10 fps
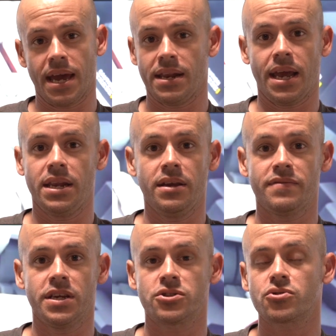at any
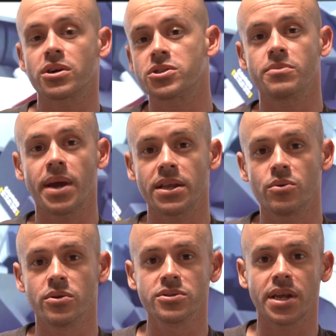of the instruction
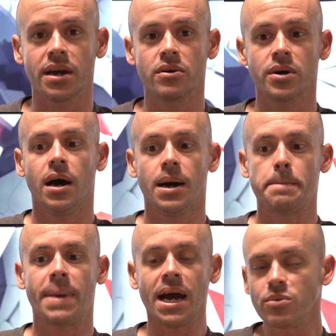manuals now.
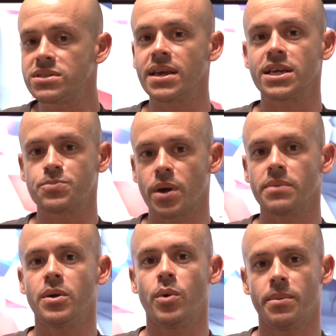I would say that's
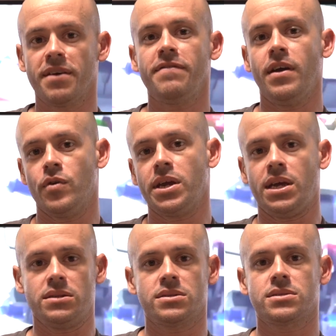probably one of my favorite
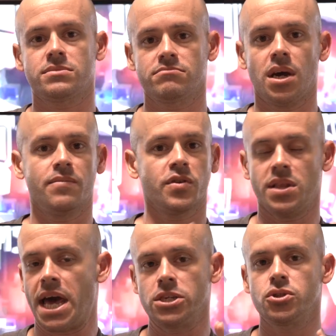kits for the
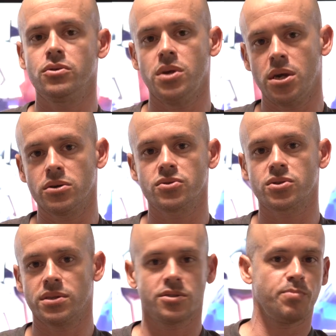last 2
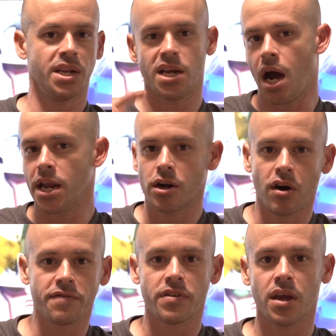years. It's been an on and
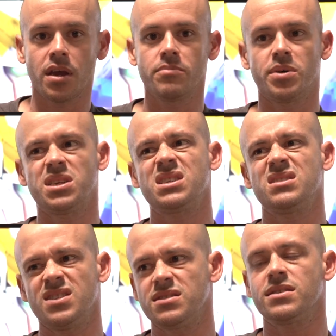off thing, but
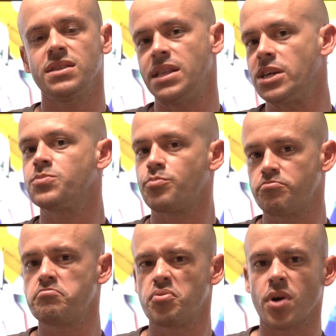consistently that's
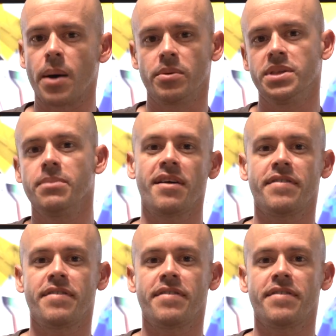probably my